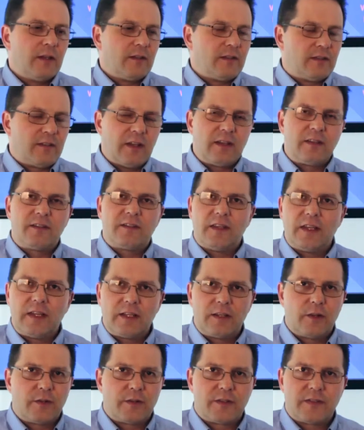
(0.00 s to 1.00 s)
Zig
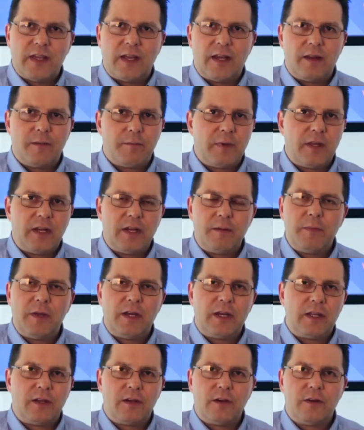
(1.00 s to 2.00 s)
Ziglar said it
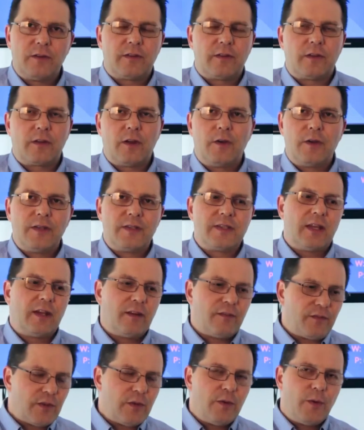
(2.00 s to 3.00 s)
many years ago. He said,
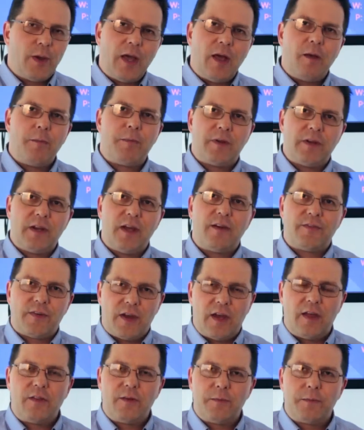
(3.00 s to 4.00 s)
if you help enough
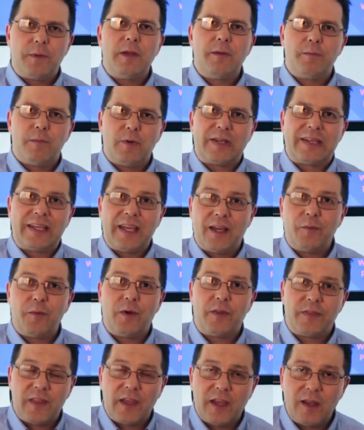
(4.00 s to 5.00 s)
other people get
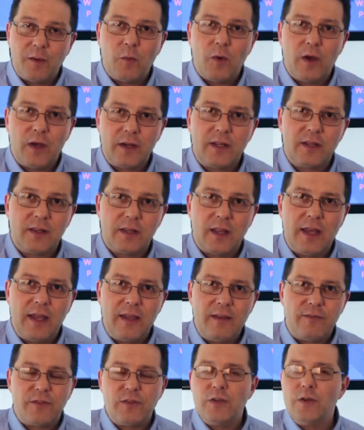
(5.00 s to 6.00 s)
what they want in
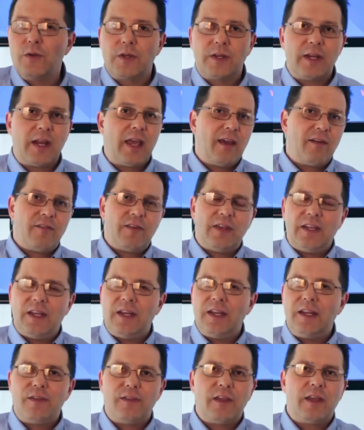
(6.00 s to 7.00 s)
life, you can have
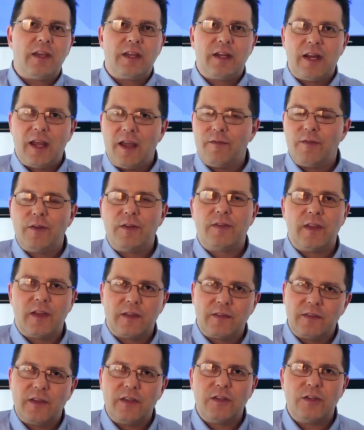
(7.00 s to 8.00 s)
anything and
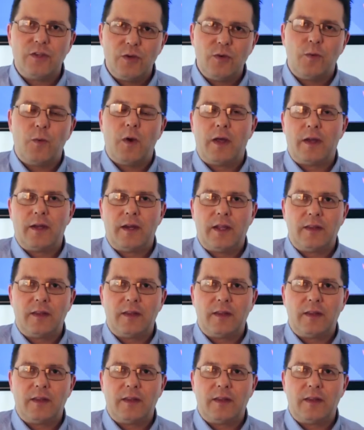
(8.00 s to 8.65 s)
everything that you want